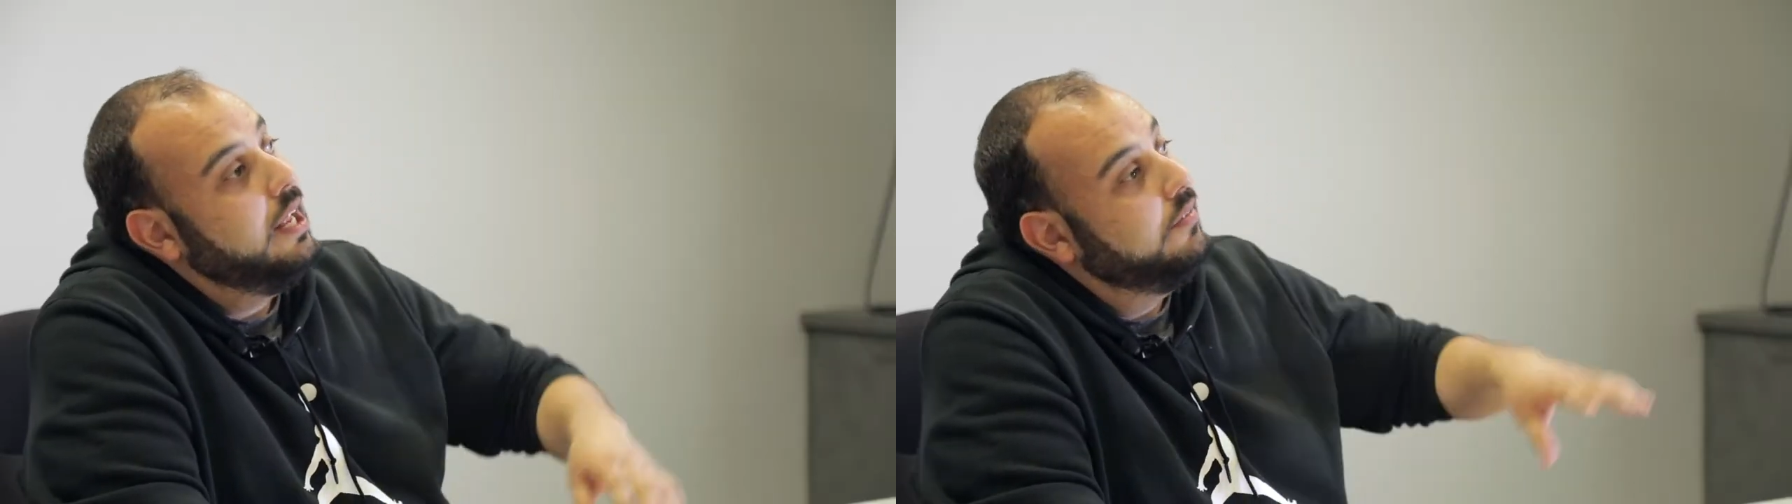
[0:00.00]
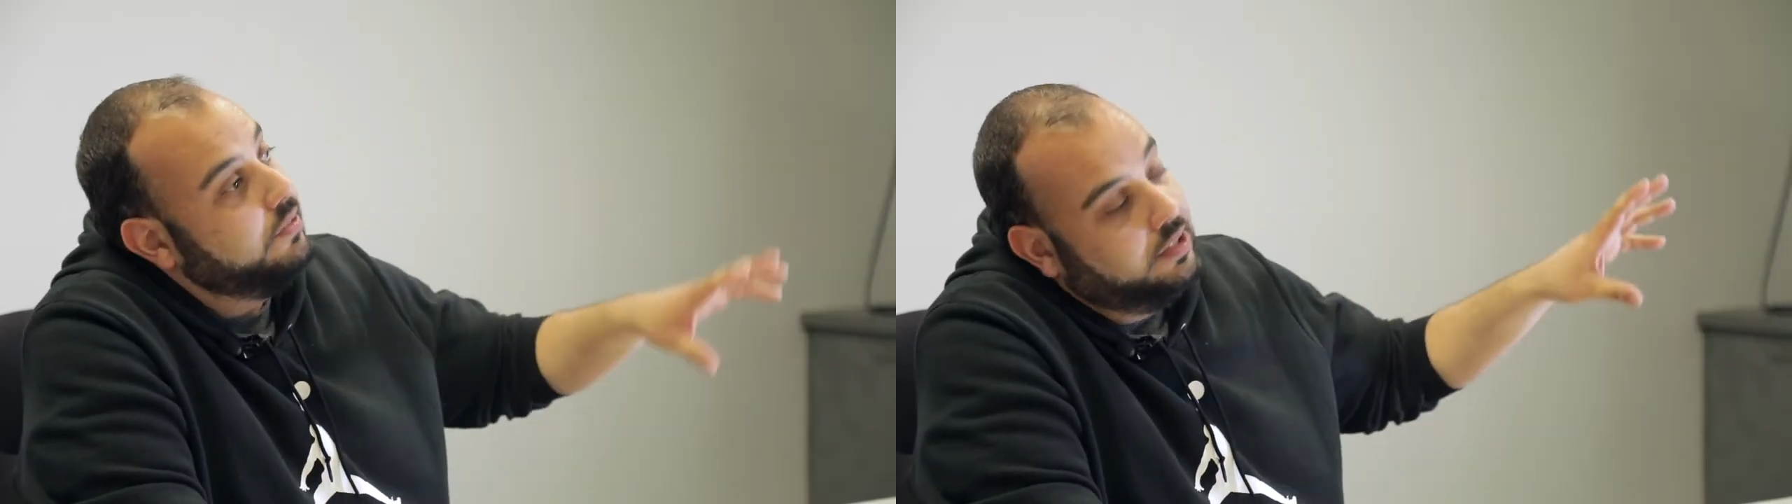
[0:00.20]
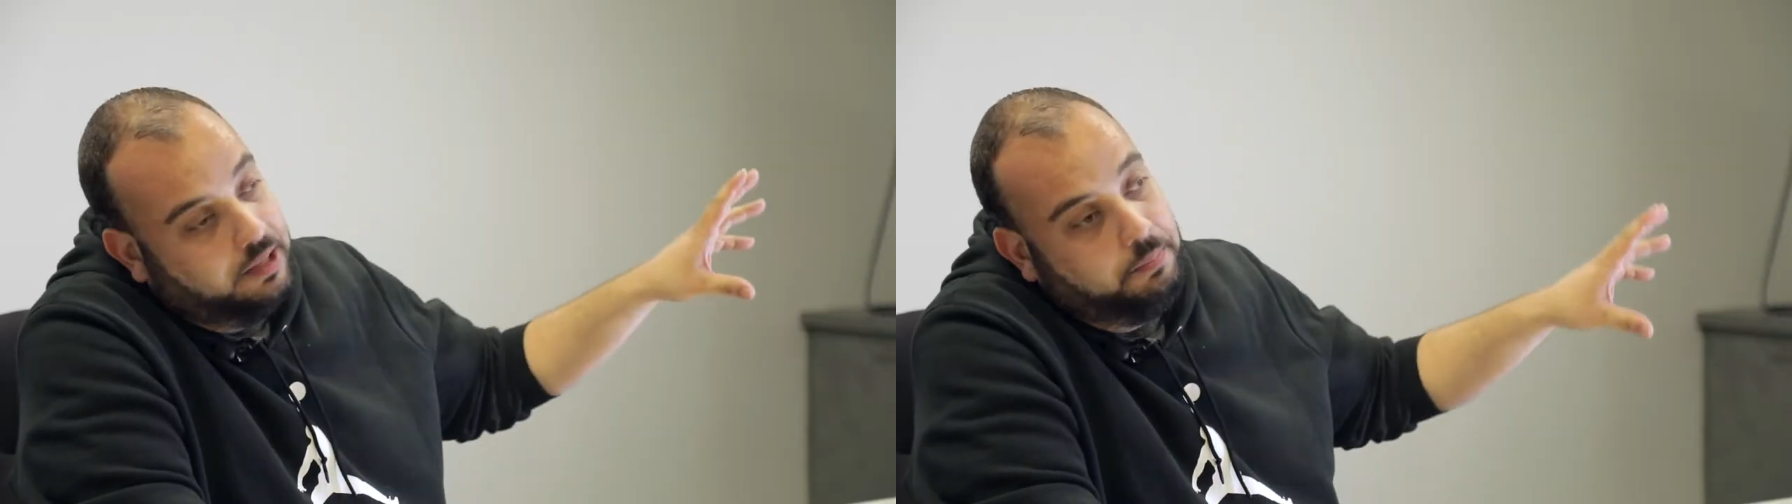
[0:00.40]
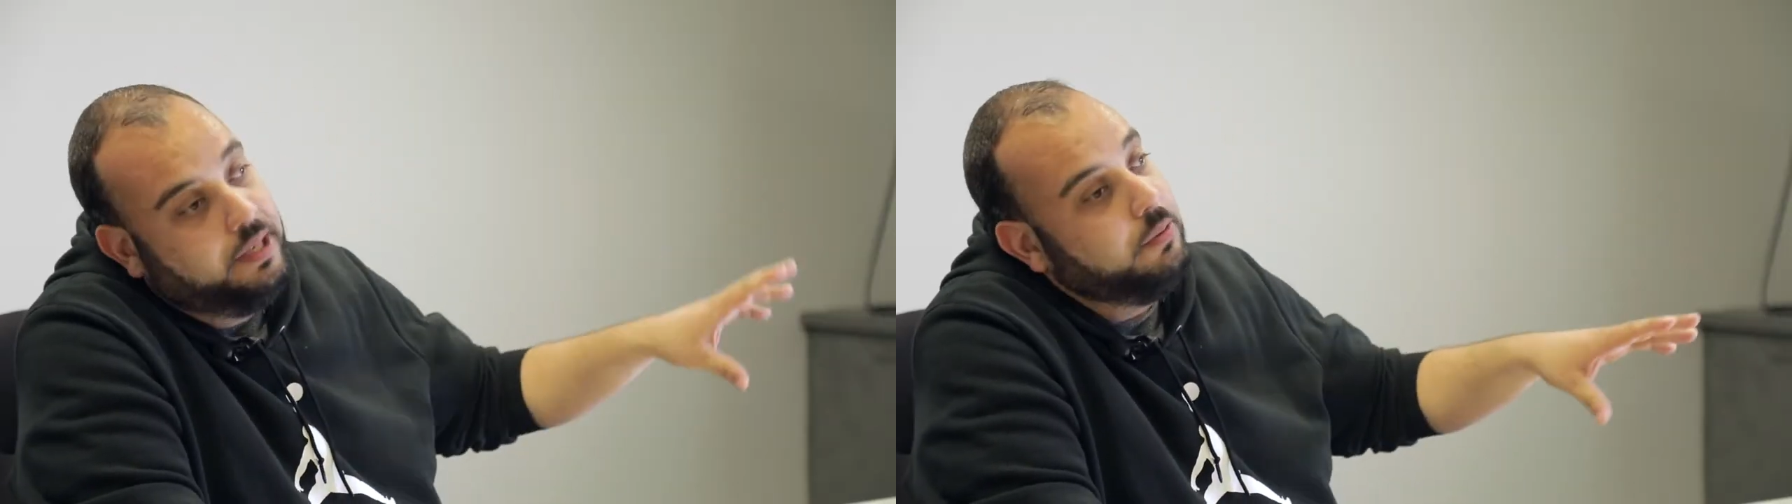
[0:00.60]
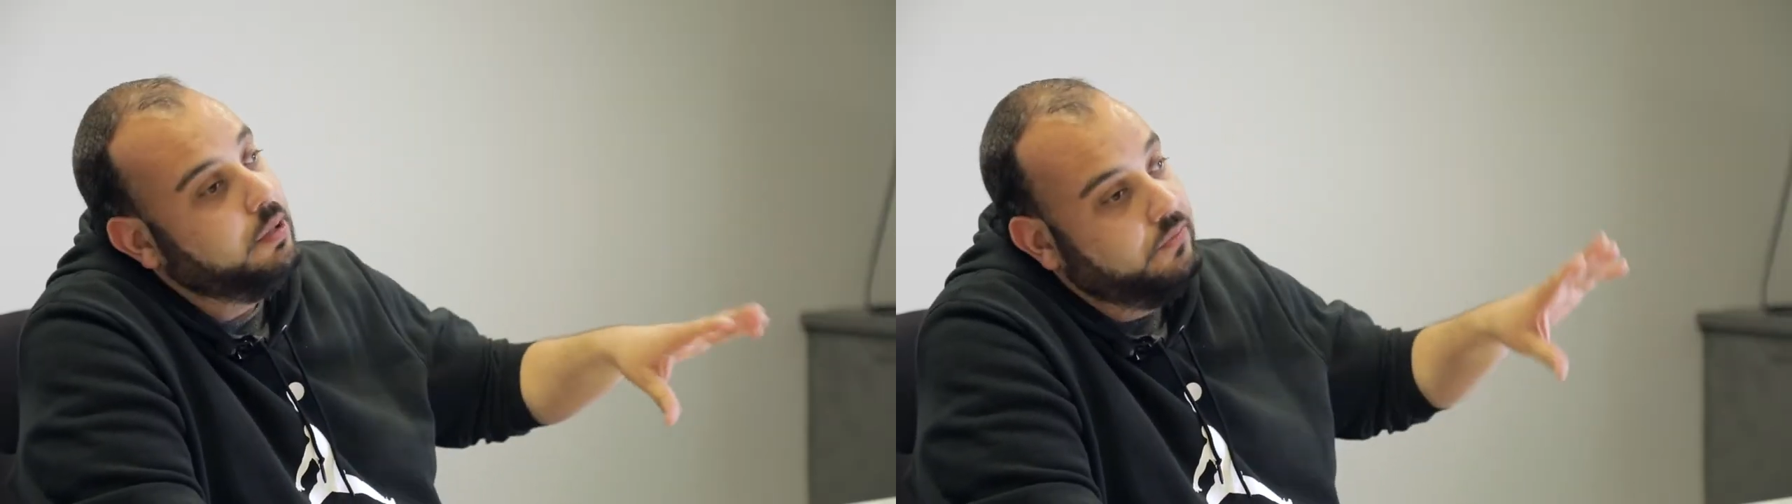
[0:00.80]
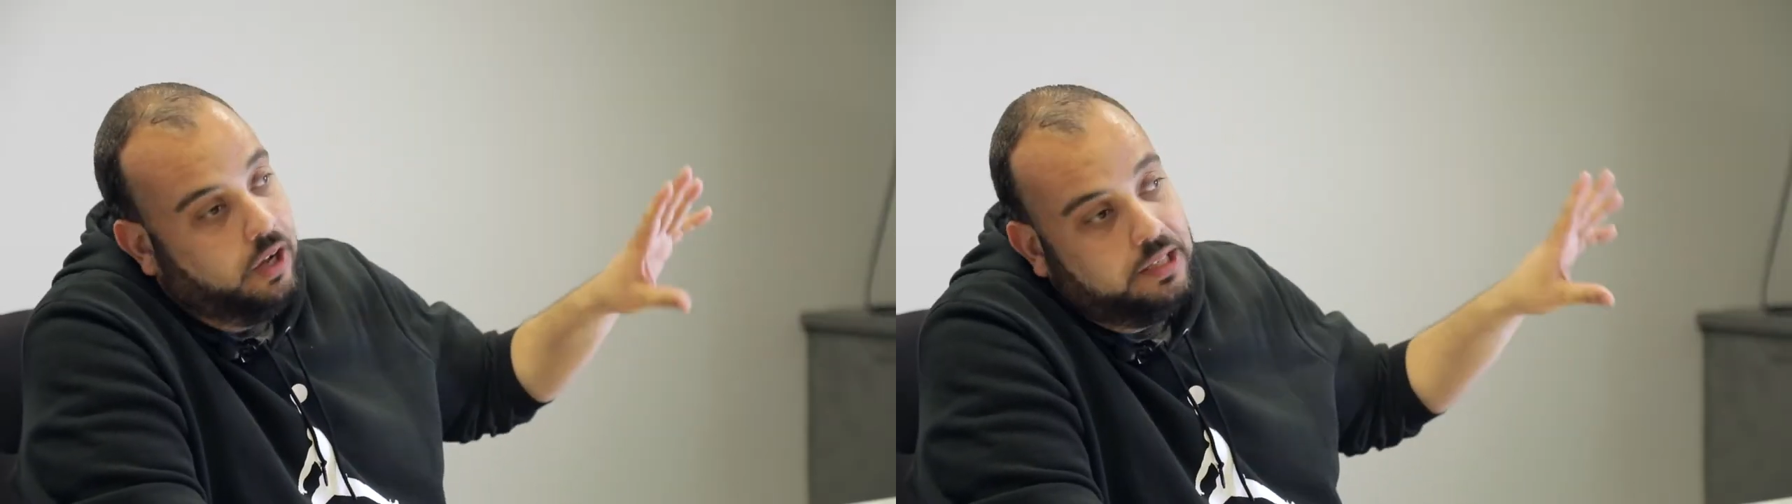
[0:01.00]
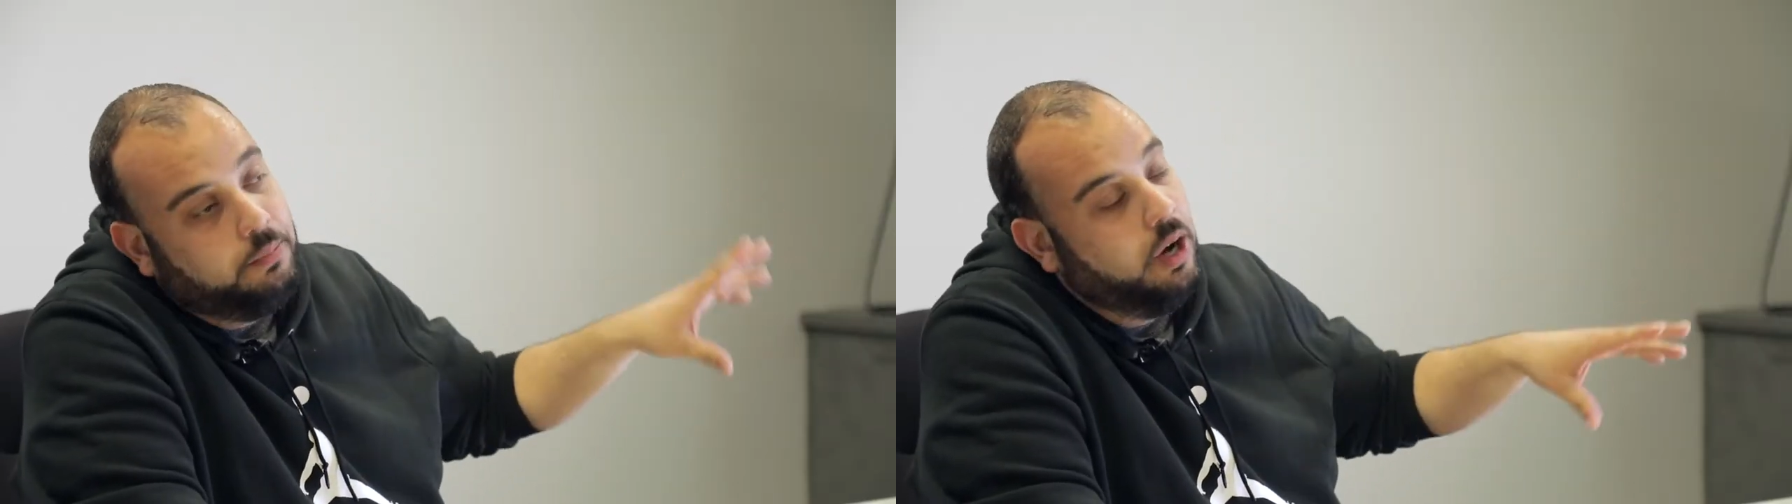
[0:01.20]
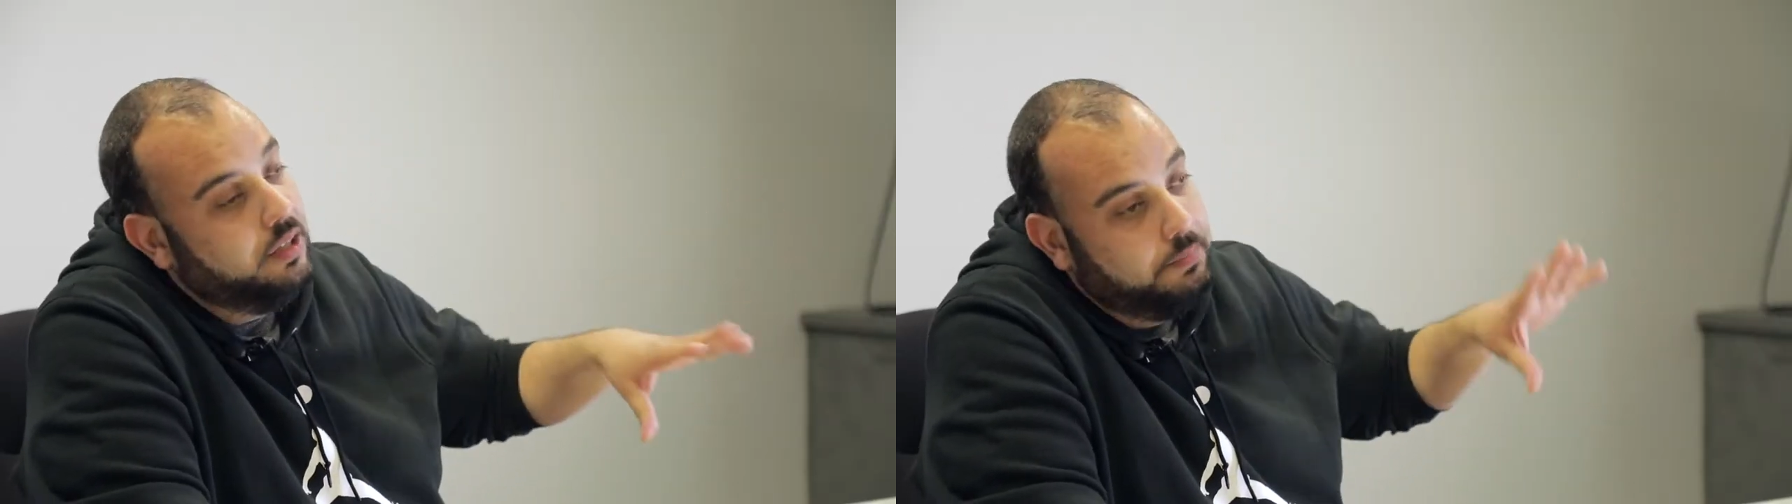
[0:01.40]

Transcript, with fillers: have to compete with volleyball